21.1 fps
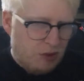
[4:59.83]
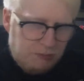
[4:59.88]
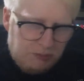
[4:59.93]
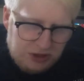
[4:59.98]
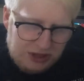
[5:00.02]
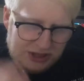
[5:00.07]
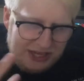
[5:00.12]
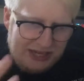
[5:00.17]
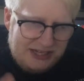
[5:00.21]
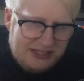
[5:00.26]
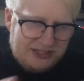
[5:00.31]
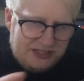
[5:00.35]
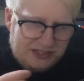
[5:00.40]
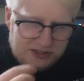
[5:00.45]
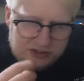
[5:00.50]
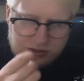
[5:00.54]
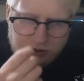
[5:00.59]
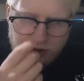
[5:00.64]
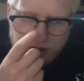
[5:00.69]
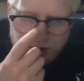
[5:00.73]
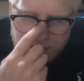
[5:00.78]
But this
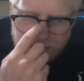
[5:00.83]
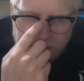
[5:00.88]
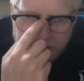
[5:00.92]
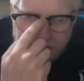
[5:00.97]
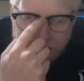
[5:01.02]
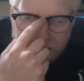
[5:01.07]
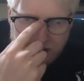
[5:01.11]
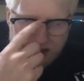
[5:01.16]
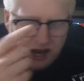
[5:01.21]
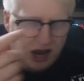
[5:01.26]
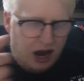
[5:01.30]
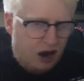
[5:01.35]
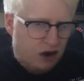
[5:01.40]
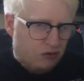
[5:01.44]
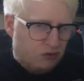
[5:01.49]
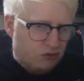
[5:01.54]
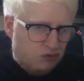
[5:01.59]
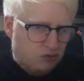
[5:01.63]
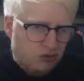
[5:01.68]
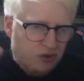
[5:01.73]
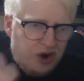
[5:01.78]
has got a
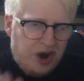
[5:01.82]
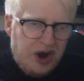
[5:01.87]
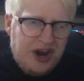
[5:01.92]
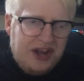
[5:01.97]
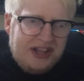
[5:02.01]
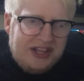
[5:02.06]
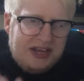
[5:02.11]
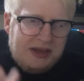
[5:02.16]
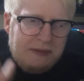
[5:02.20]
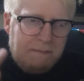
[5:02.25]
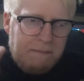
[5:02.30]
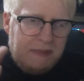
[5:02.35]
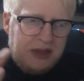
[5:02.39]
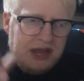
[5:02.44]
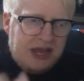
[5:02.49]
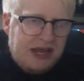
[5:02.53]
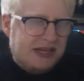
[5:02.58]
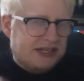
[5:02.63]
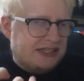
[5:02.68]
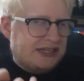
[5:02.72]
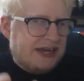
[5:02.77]
really
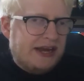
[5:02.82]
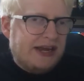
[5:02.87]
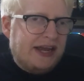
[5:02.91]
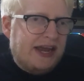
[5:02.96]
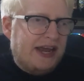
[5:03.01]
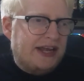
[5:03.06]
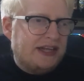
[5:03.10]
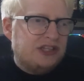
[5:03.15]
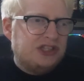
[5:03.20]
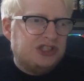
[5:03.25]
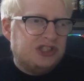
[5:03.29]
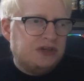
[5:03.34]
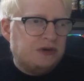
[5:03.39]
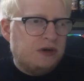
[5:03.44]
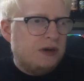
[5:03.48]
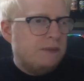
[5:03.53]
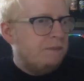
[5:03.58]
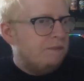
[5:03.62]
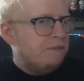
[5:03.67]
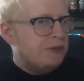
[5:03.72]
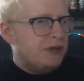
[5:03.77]
big dank edge to
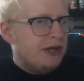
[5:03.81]
it.